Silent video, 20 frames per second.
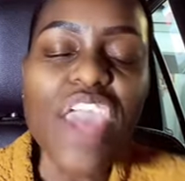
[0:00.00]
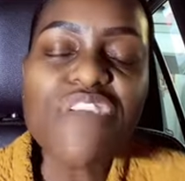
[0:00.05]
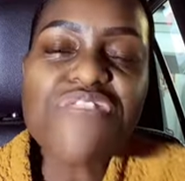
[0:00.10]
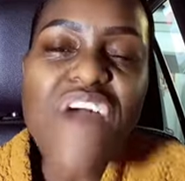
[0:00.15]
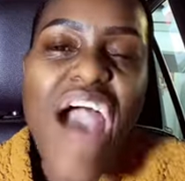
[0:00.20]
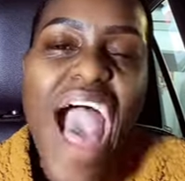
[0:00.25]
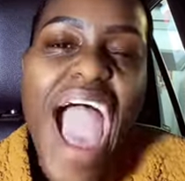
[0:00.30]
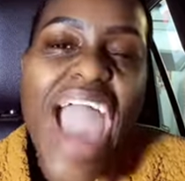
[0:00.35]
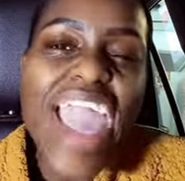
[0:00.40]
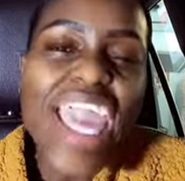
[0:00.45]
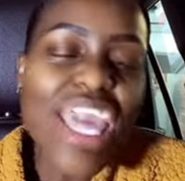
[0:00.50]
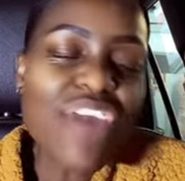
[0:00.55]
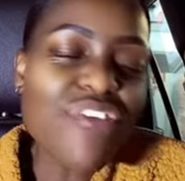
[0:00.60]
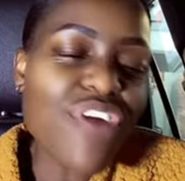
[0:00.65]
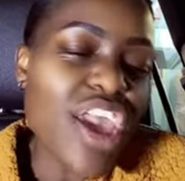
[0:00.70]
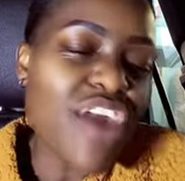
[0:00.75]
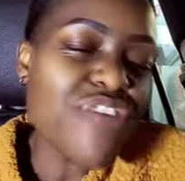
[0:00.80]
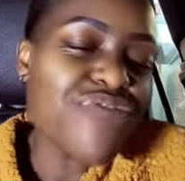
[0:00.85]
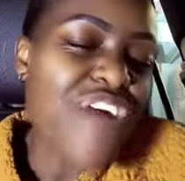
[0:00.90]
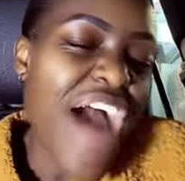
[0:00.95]
If
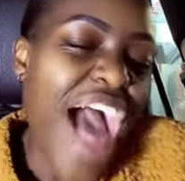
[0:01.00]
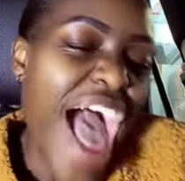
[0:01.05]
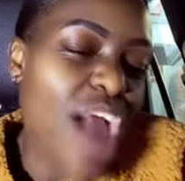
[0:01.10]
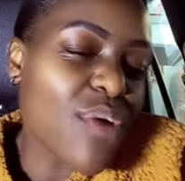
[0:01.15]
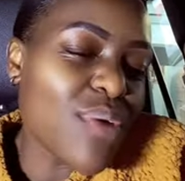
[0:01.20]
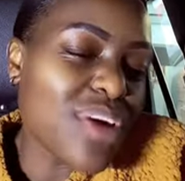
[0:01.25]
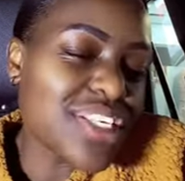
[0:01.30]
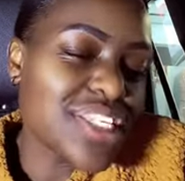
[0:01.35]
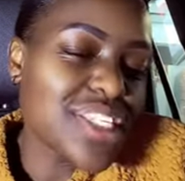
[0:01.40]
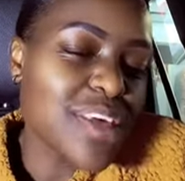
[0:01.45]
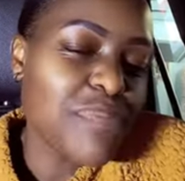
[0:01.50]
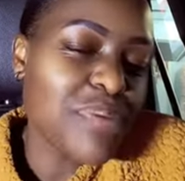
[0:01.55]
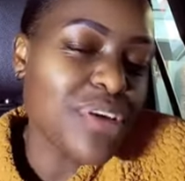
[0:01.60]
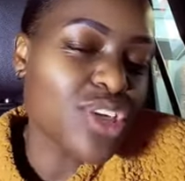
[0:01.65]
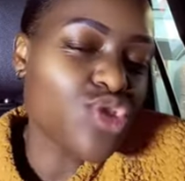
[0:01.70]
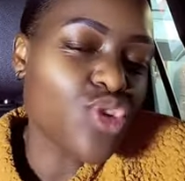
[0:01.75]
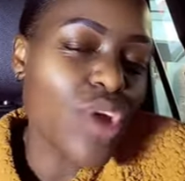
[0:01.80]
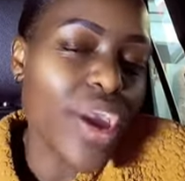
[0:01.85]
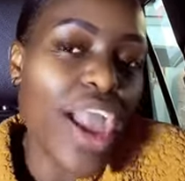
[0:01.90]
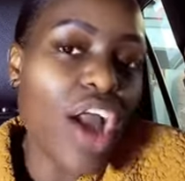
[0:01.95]
I was the
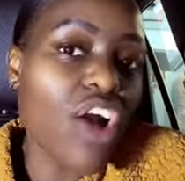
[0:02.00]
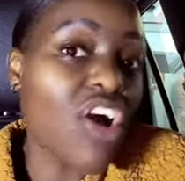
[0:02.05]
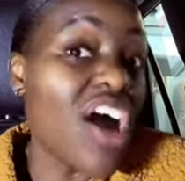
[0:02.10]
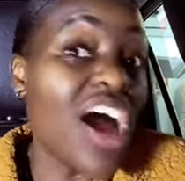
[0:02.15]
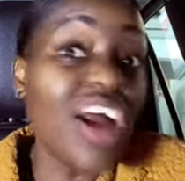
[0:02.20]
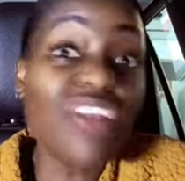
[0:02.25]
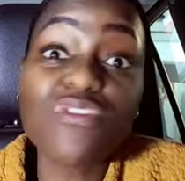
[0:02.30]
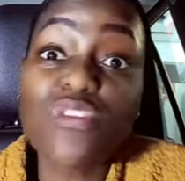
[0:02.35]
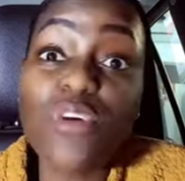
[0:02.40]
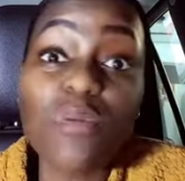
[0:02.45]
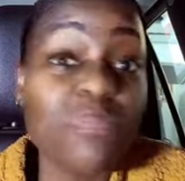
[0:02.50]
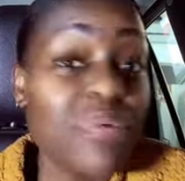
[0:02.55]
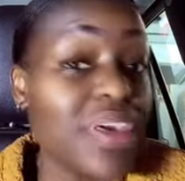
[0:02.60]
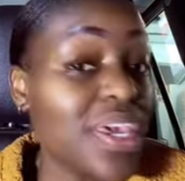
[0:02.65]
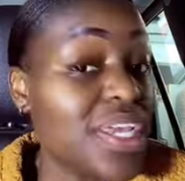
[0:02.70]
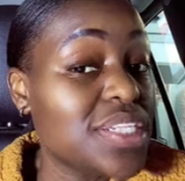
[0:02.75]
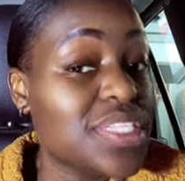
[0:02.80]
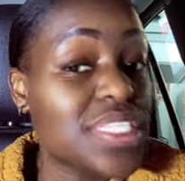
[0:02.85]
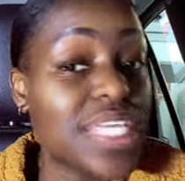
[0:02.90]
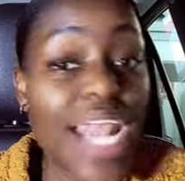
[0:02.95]
betrayer, God
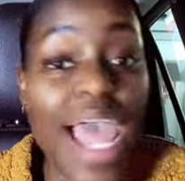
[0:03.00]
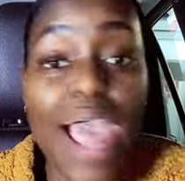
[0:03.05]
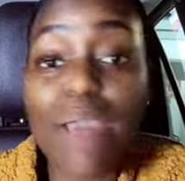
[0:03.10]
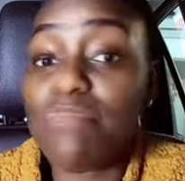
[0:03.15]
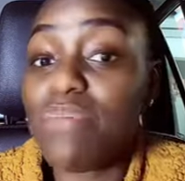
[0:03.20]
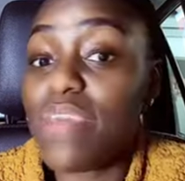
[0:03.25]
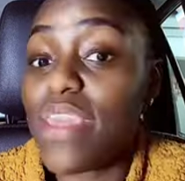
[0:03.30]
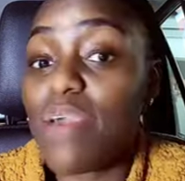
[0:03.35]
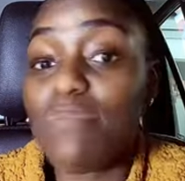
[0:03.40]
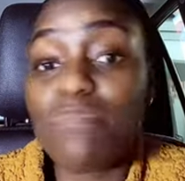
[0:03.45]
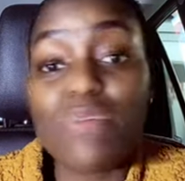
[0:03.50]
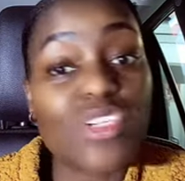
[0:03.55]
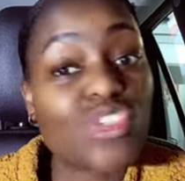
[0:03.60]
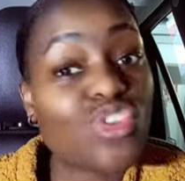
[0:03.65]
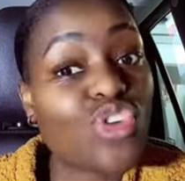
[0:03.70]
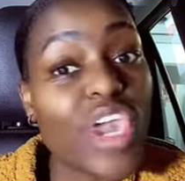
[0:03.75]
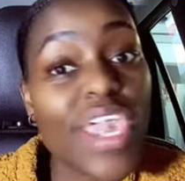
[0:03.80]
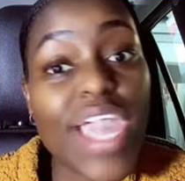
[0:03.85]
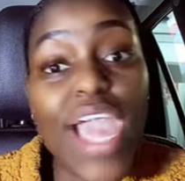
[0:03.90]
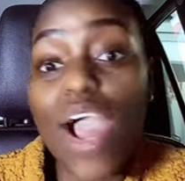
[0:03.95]
forbid that I be a
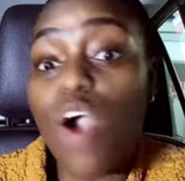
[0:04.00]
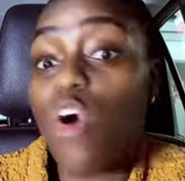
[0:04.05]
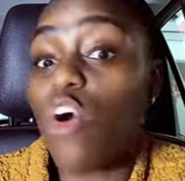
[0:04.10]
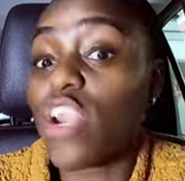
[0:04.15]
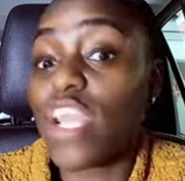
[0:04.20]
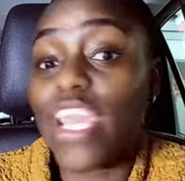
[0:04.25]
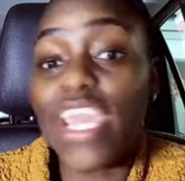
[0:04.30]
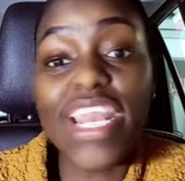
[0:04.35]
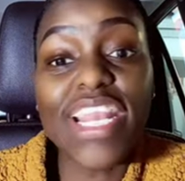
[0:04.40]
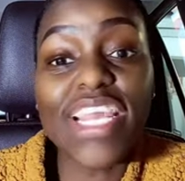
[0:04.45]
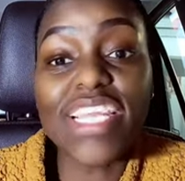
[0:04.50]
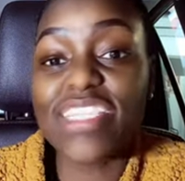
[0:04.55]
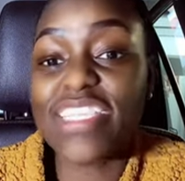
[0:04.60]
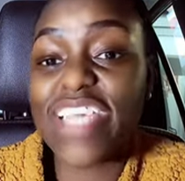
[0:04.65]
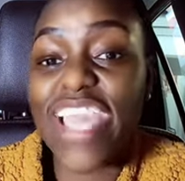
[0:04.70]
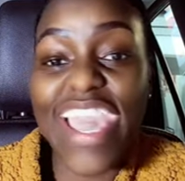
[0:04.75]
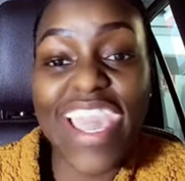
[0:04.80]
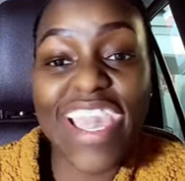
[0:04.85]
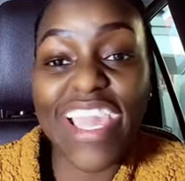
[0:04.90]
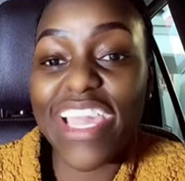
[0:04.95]
betrayer on any
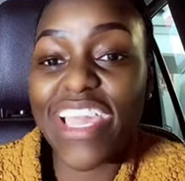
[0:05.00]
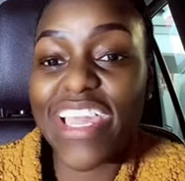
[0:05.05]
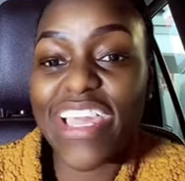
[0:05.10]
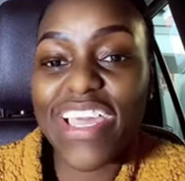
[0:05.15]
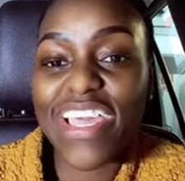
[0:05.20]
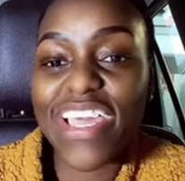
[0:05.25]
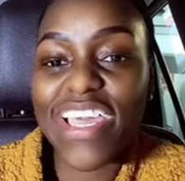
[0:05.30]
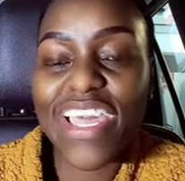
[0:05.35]
day.